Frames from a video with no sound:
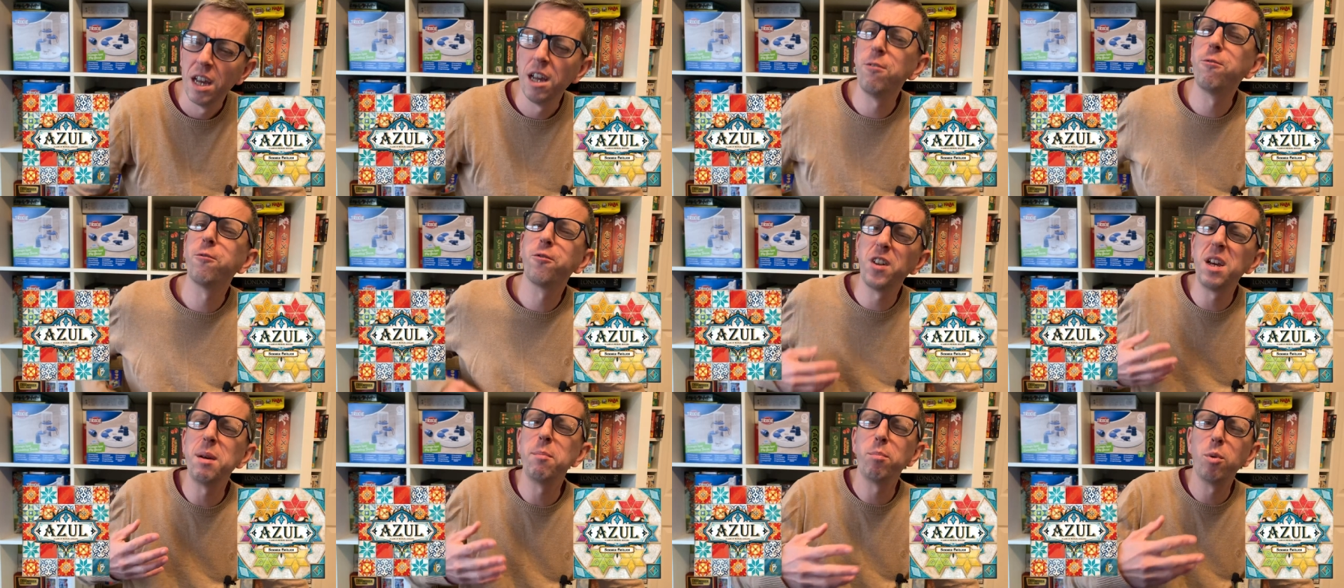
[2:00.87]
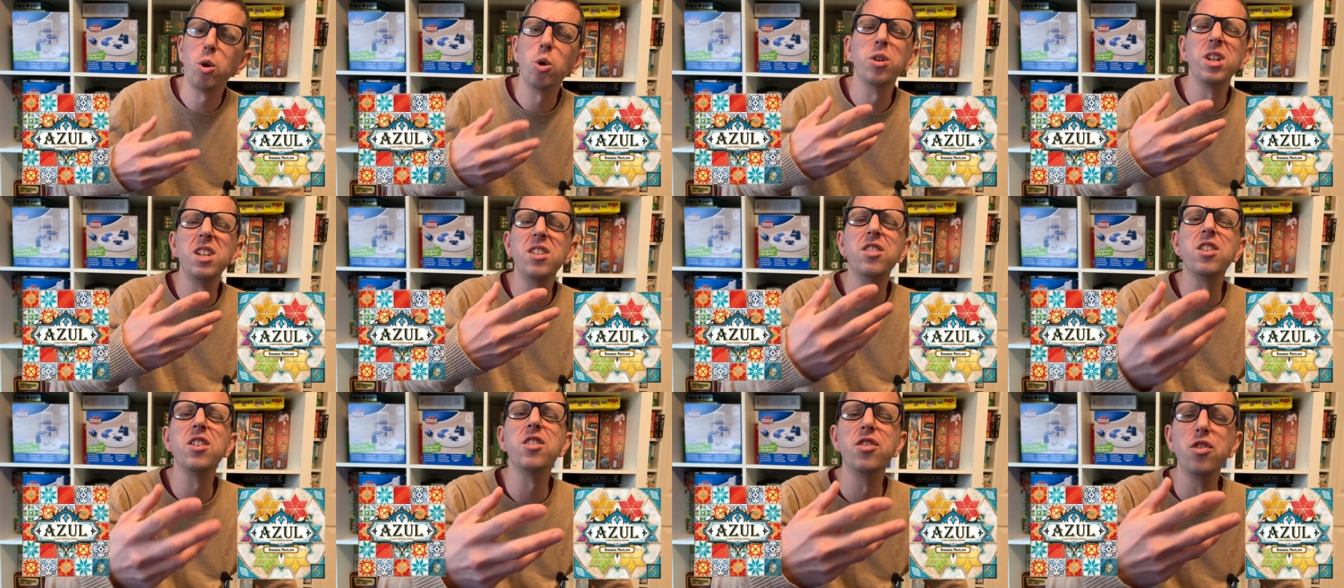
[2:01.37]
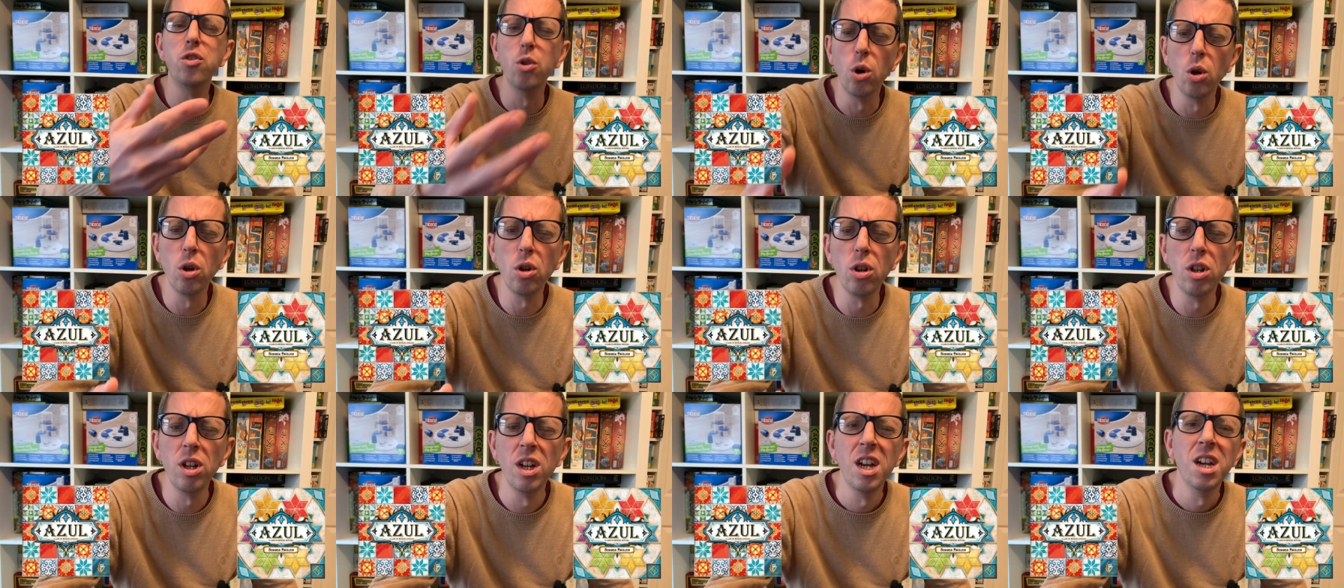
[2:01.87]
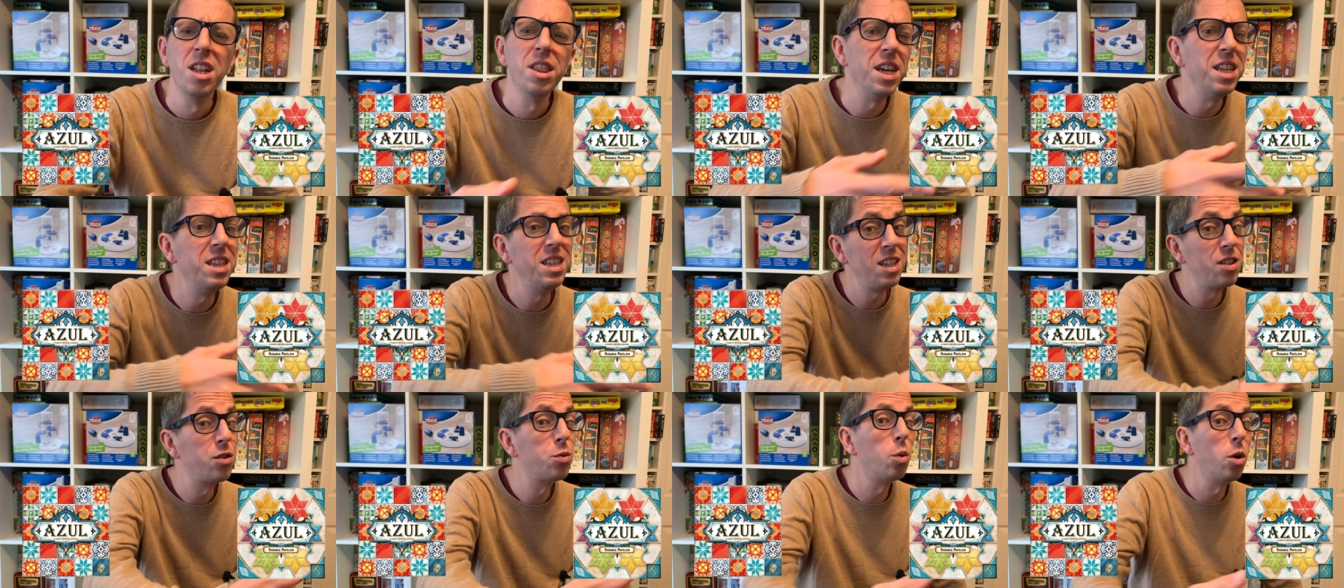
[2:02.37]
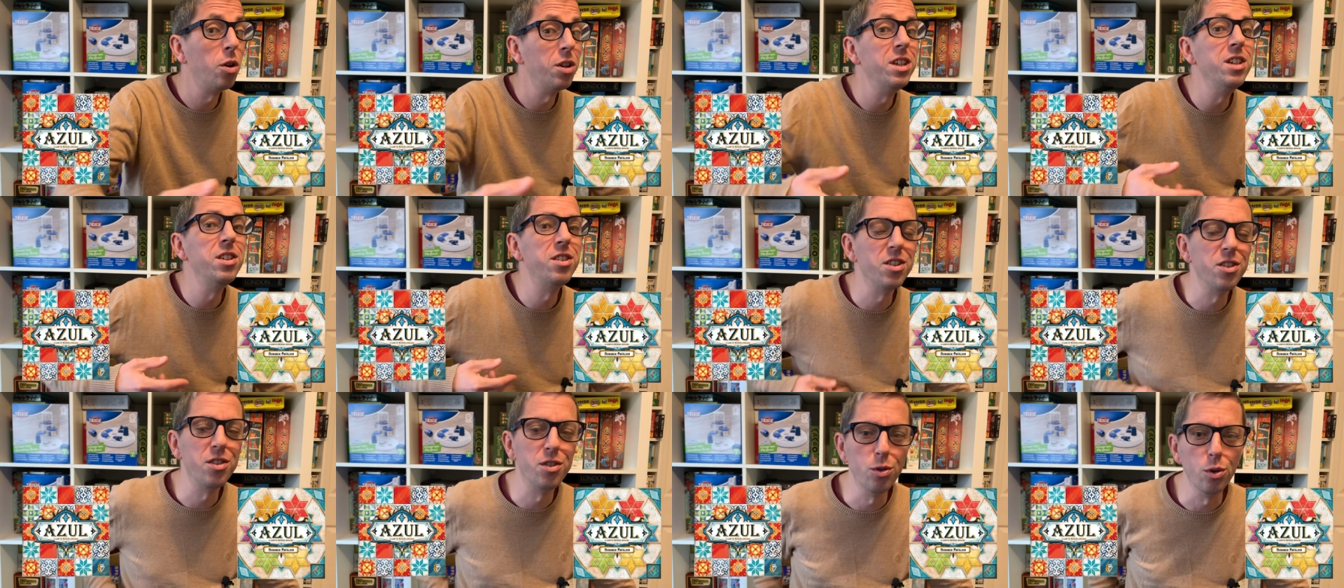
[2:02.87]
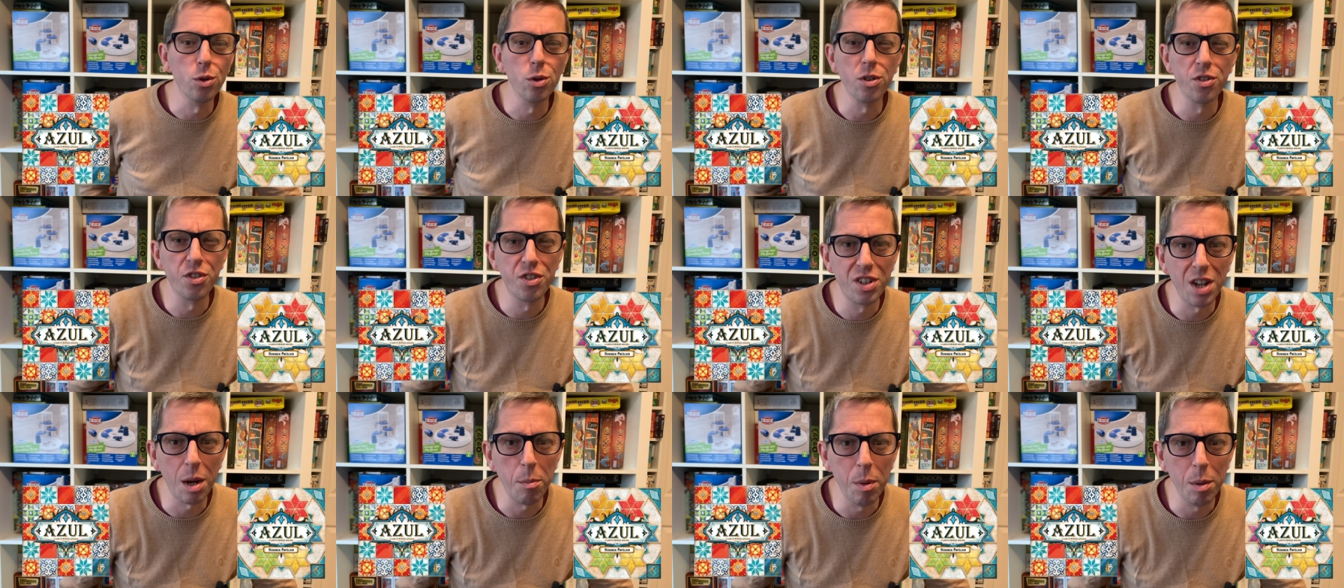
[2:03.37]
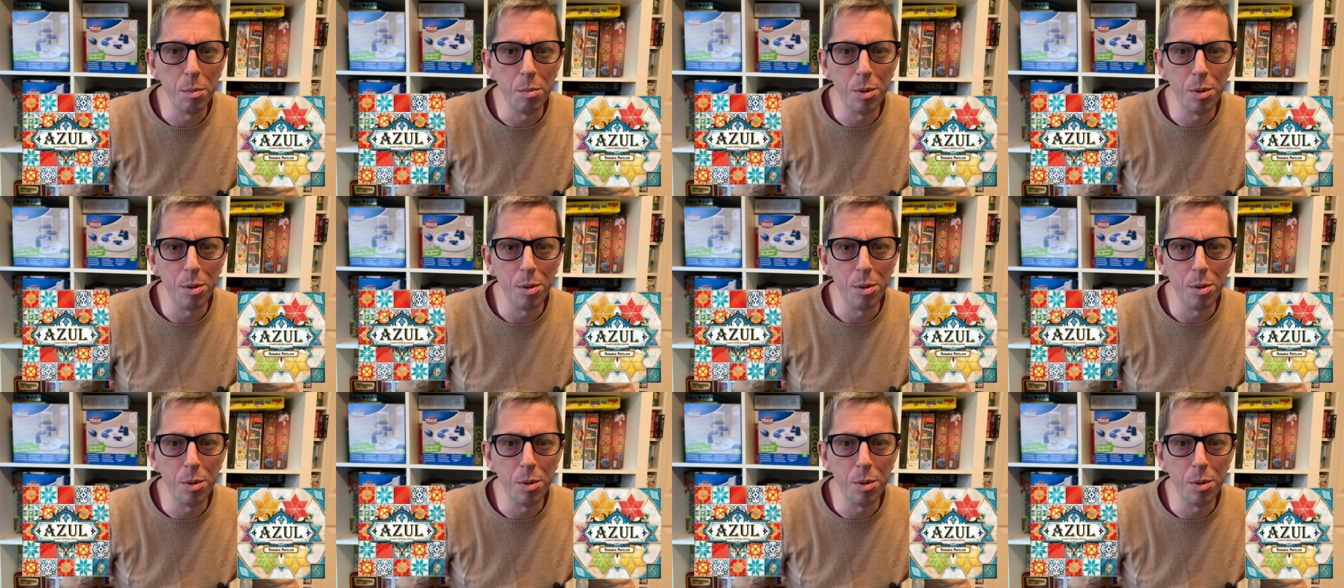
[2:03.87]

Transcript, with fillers: If Flipboard is Azul, then this one is Azul Summer